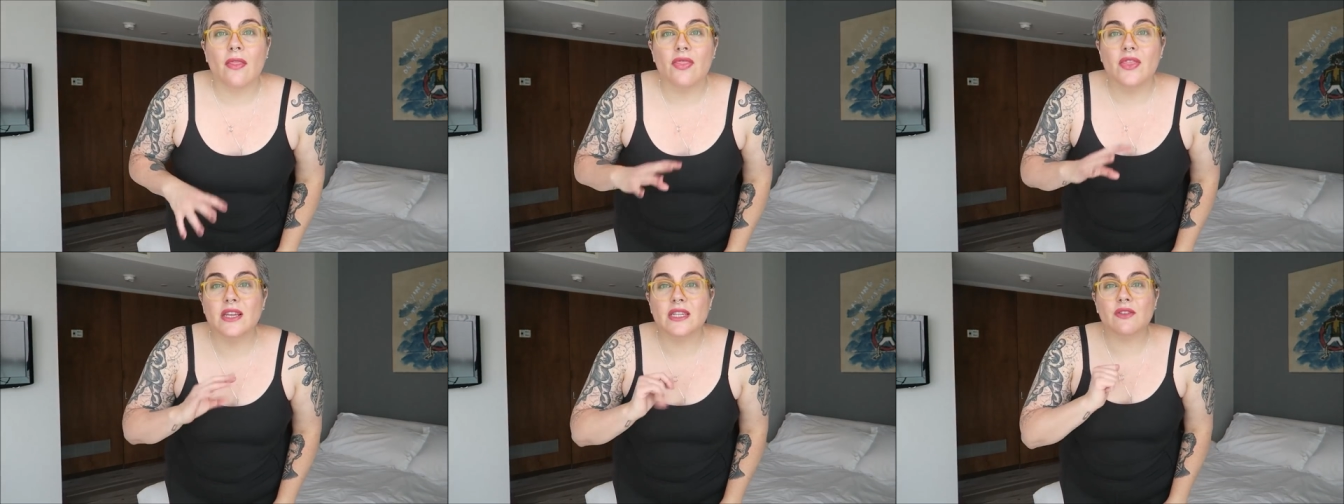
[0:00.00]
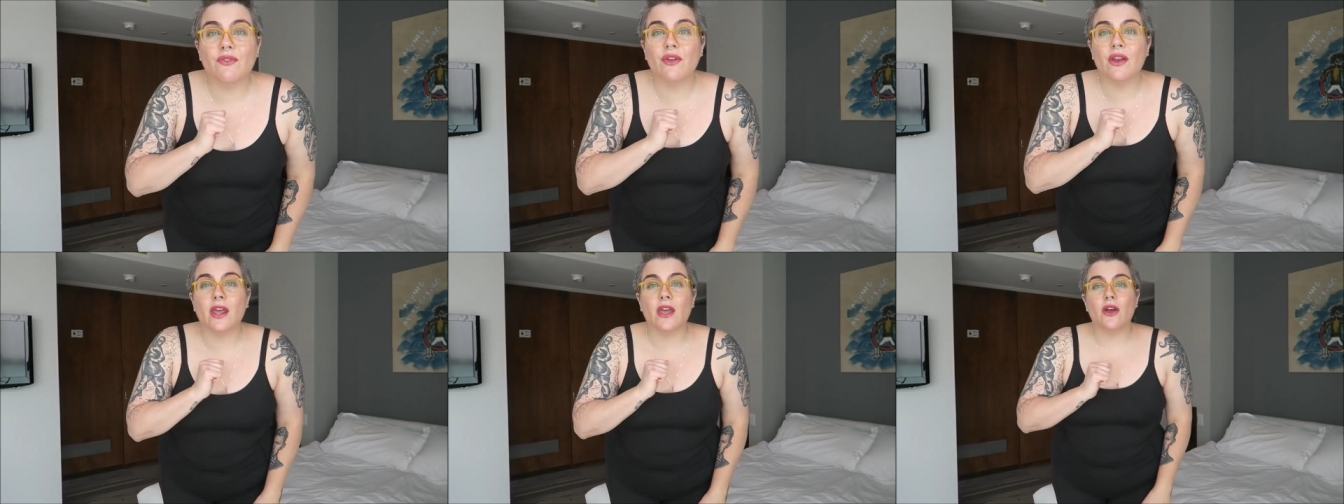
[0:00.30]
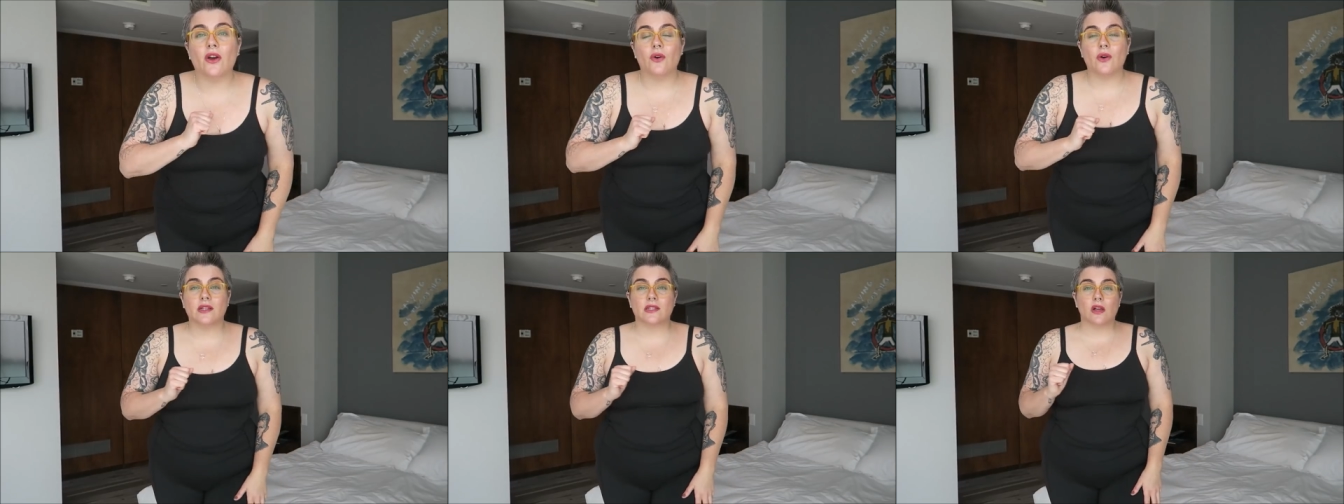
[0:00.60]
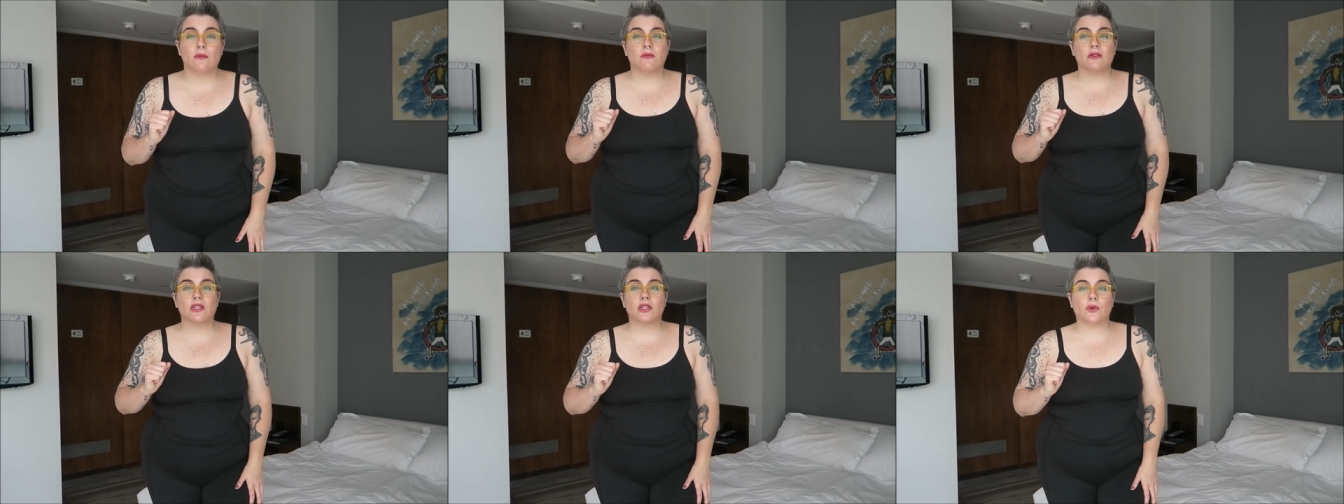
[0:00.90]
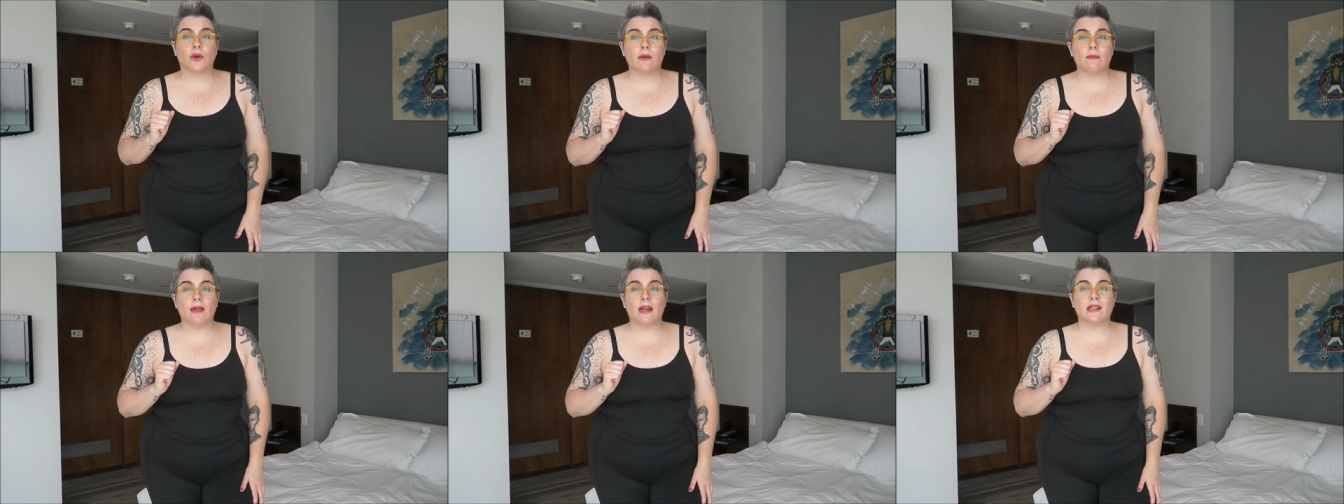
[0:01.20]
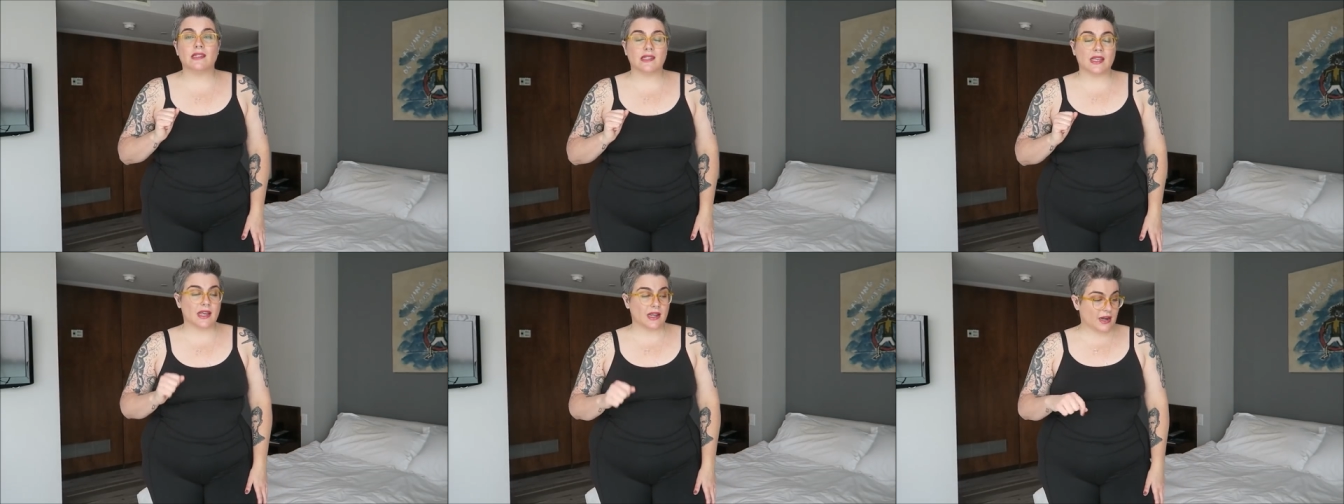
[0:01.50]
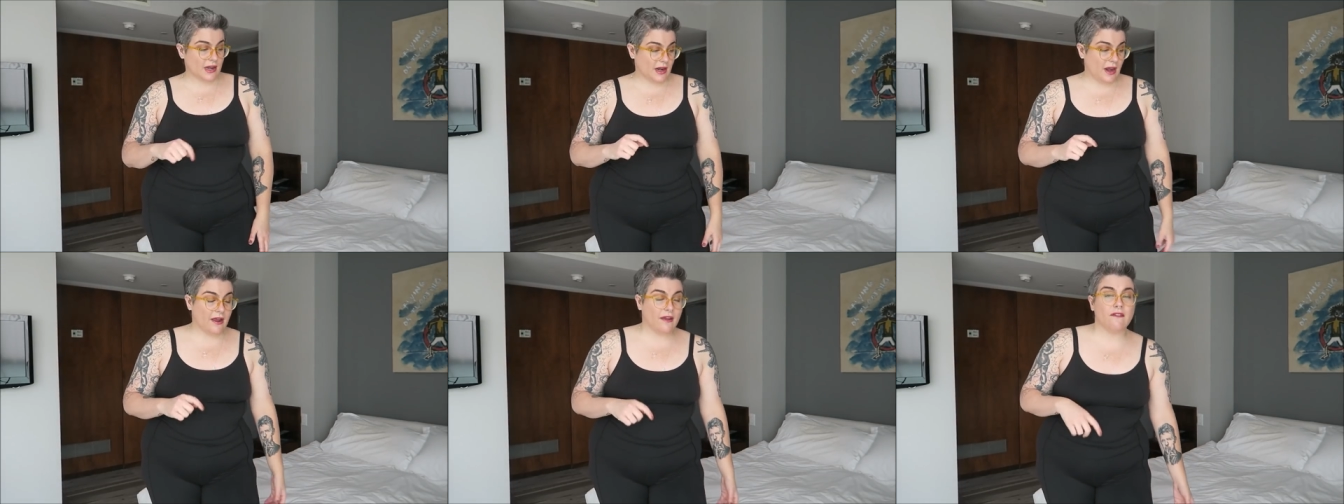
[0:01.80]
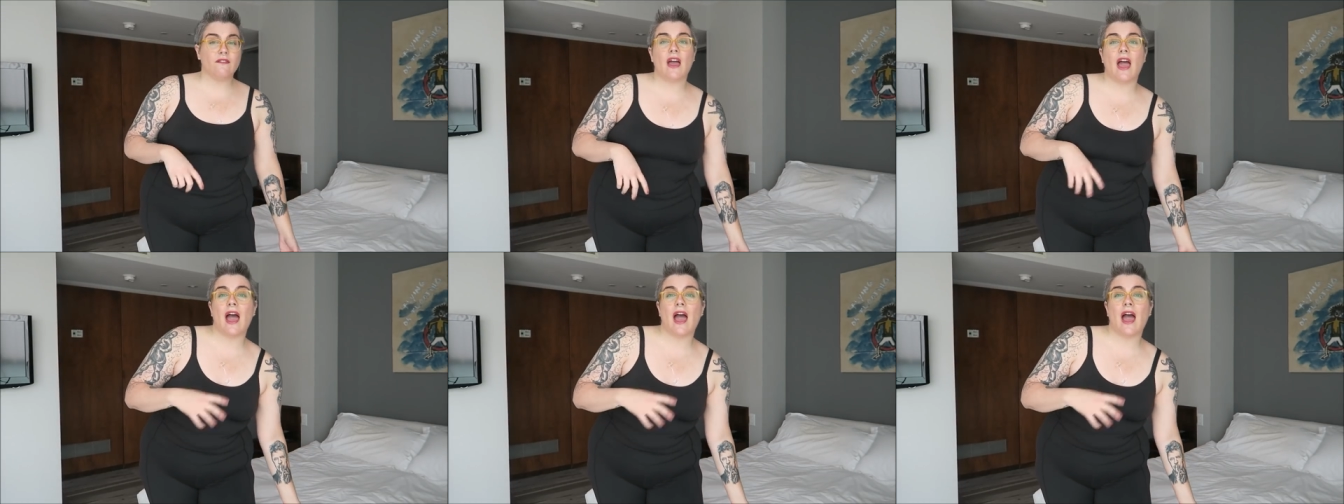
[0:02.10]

this video is almost three minutes in and I have,